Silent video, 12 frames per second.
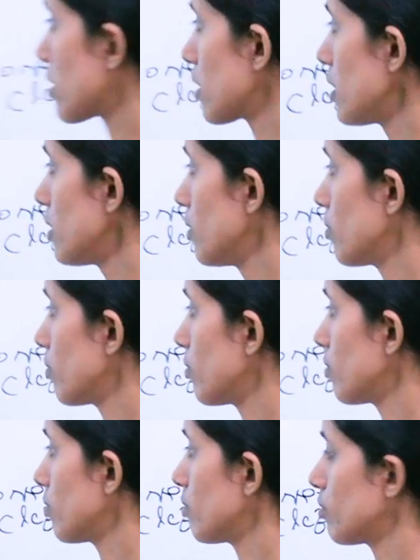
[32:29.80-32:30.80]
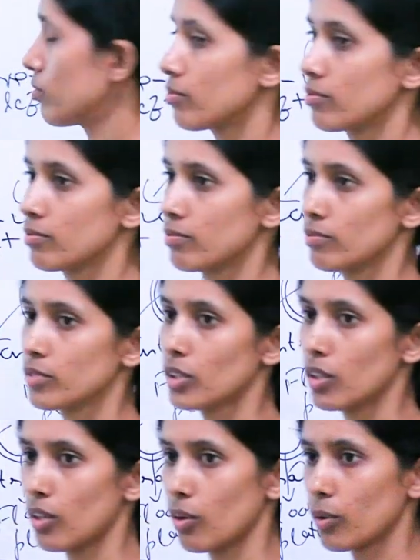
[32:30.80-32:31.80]
cell.
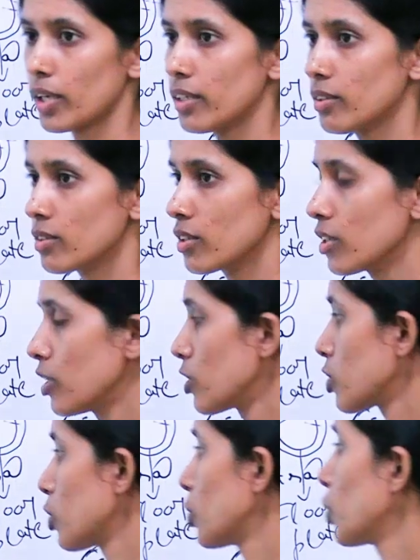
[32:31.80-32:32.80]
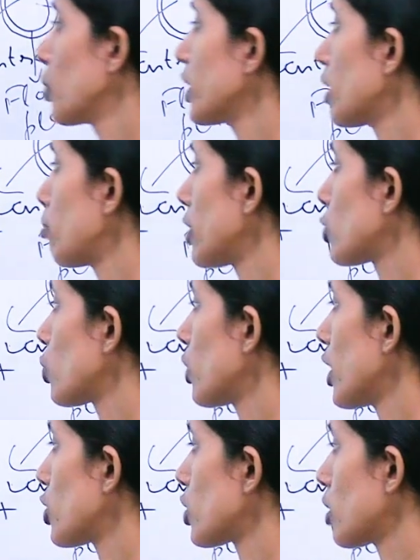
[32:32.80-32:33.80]
Okay. So during the
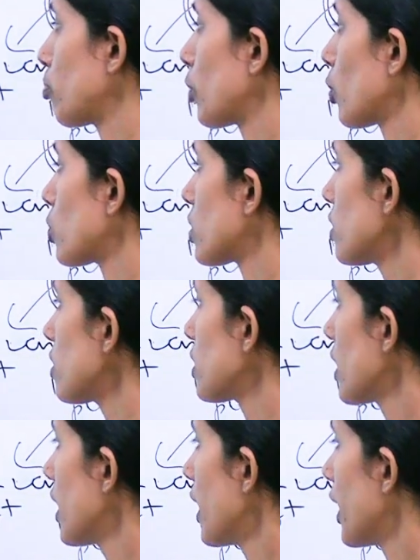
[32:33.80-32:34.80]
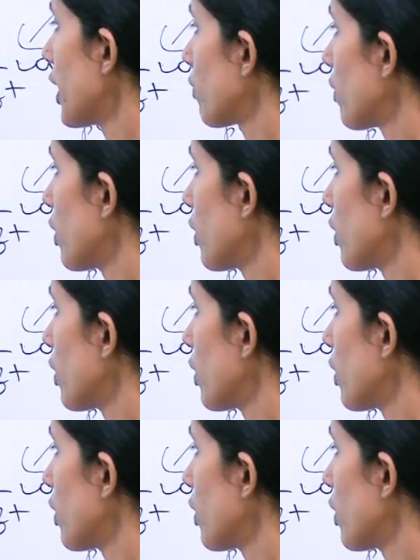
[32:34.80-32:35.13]
maturation process, it